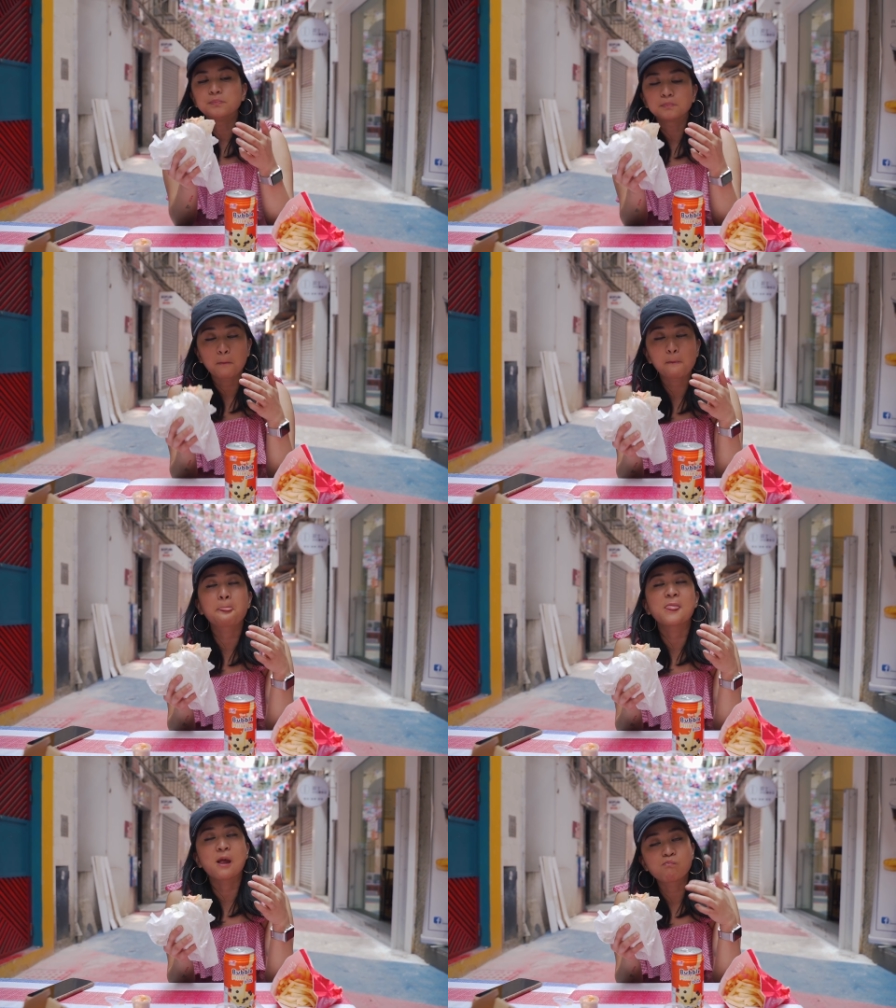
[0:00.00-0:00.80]

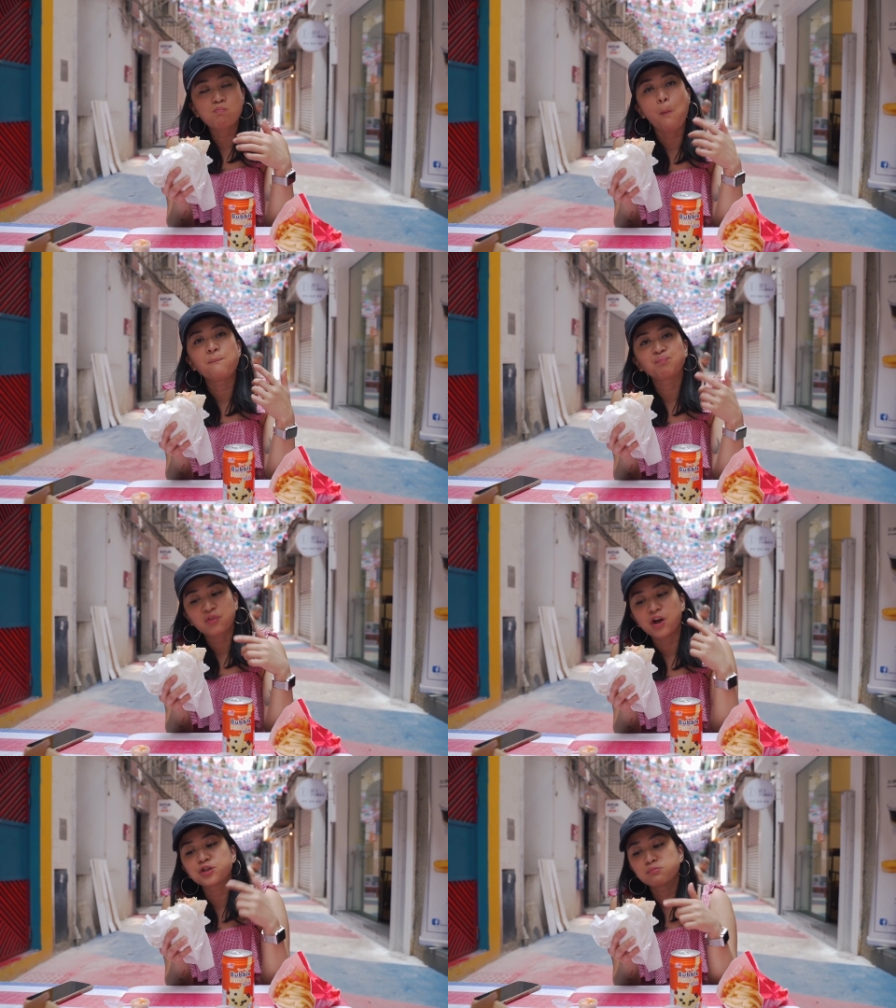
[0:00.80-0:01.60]
Mmm,
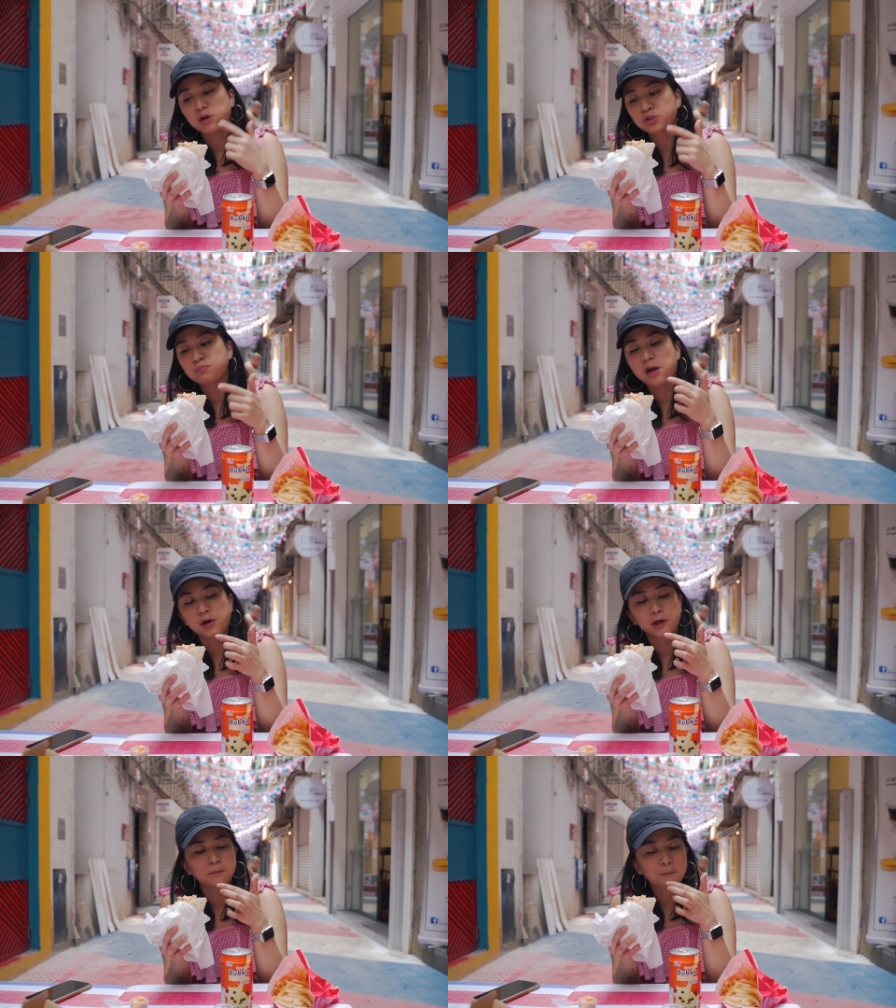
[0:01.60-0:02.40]
it was much
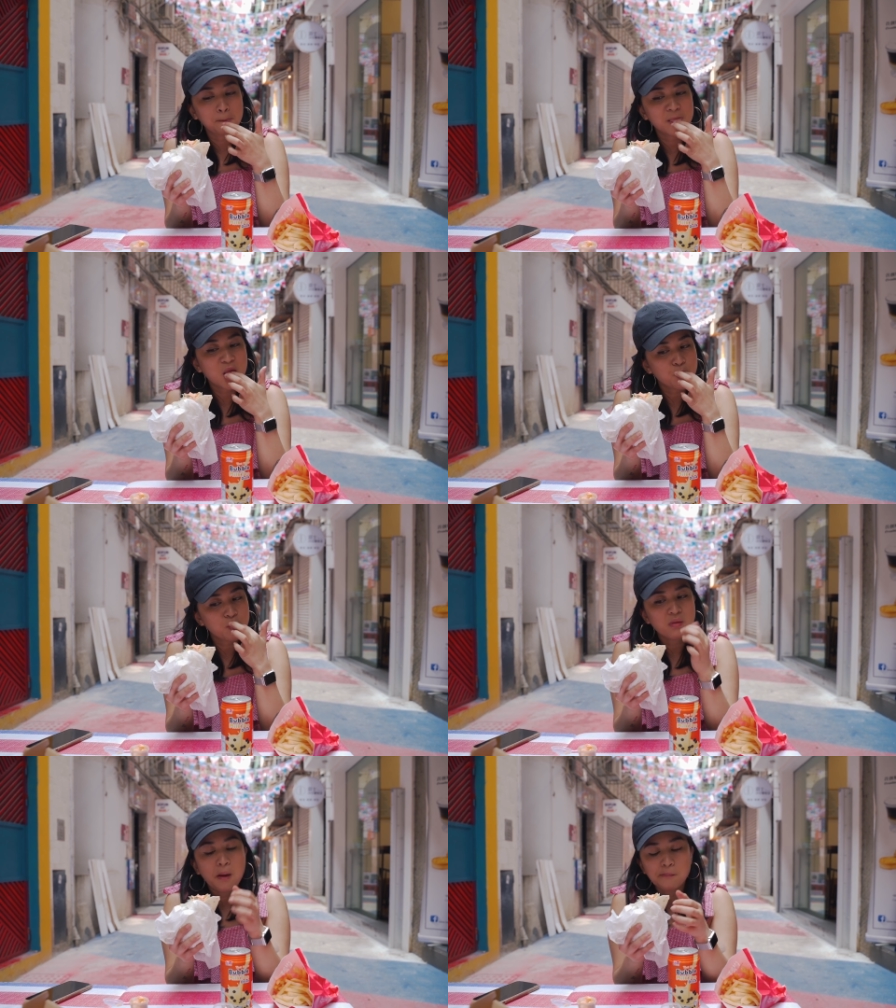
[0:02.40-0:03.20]
better.
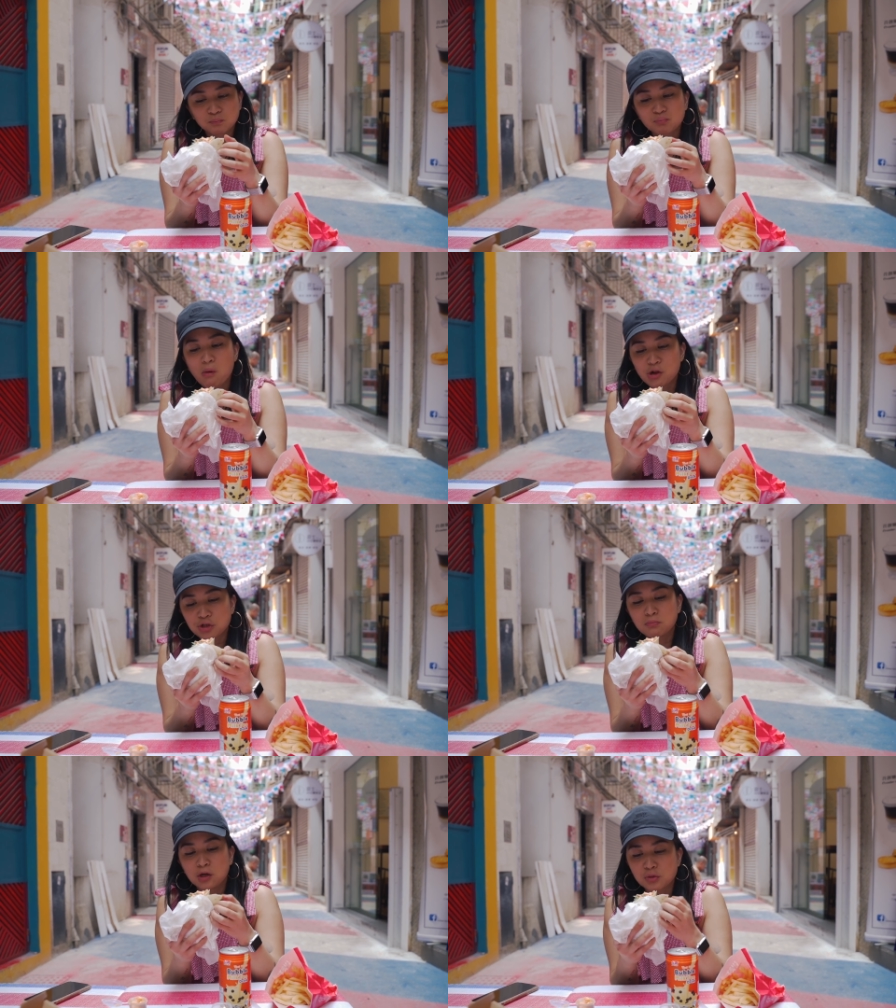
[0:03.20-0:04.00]

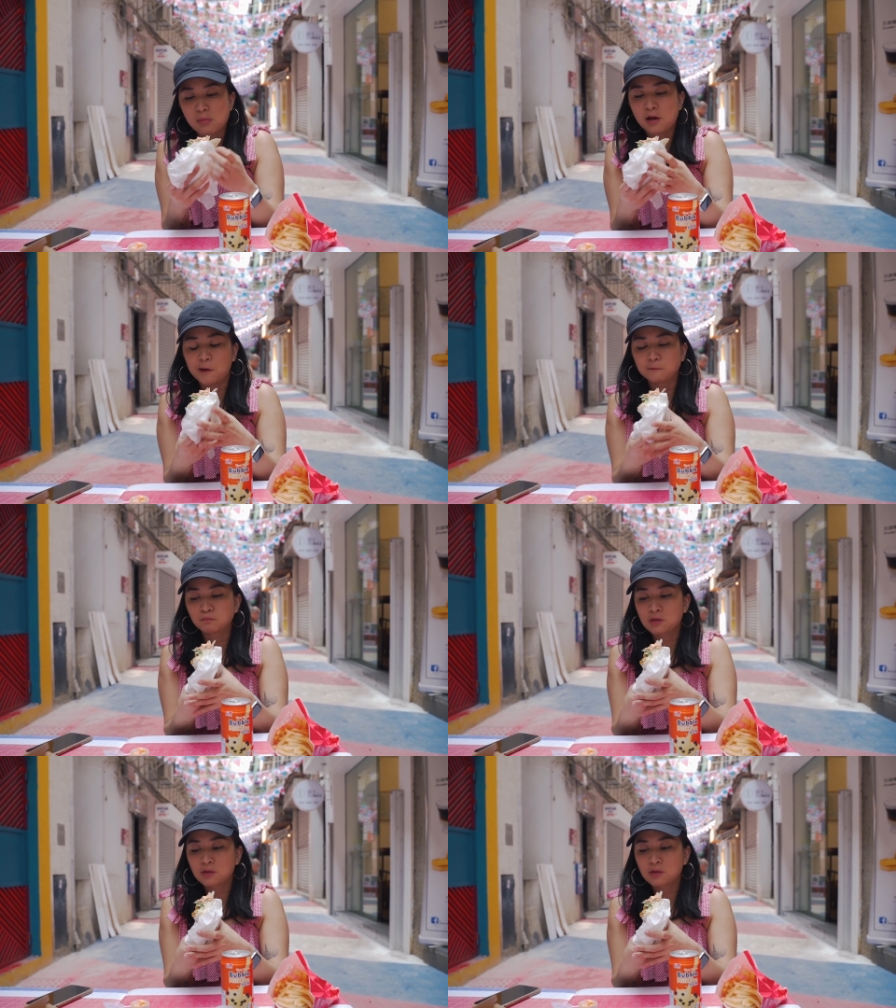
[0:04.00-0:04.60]
Much, much better.